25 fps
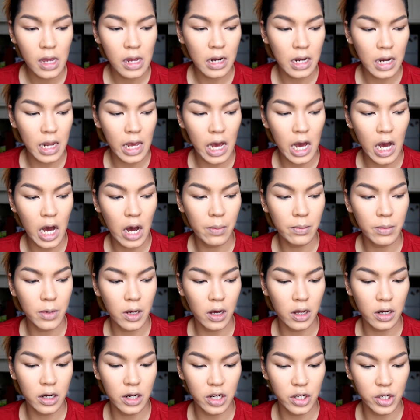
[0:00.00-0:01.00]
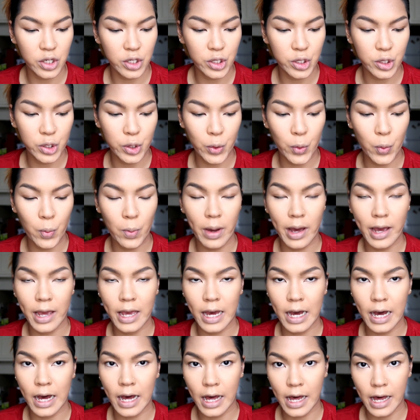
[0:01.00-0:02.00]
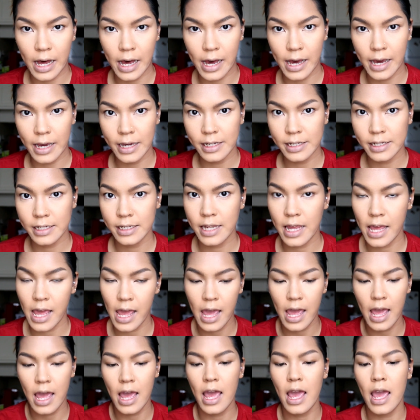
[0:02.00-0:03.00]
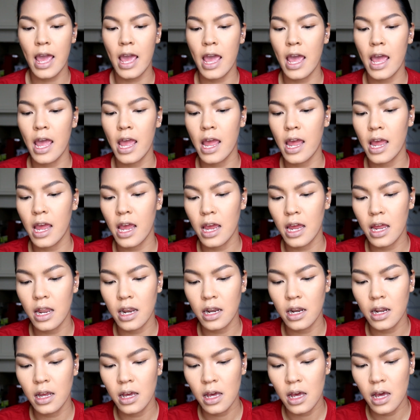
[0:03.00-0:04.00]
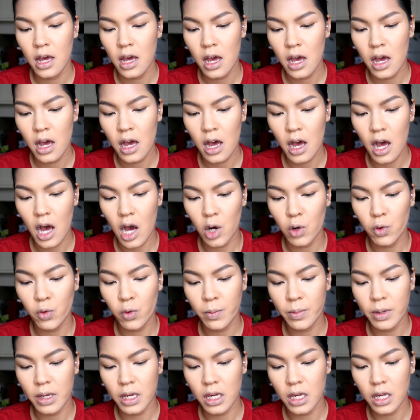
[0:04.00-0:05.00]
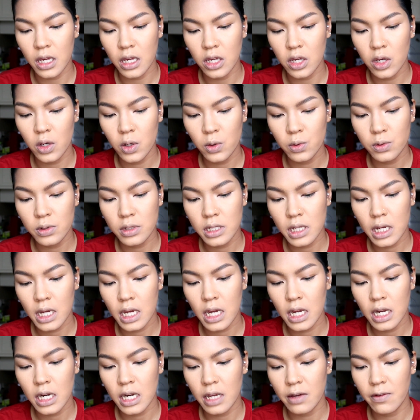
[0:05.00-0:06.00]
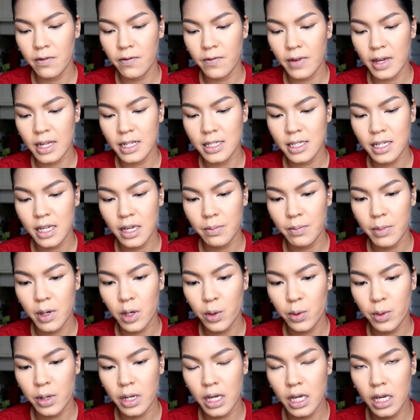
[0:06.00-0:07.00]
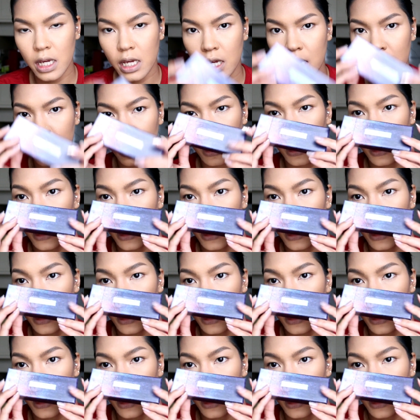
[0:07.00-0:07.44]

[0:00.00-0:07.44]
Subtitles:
Now I'm gonna do my eyes, and I will be using the Fenty Beauty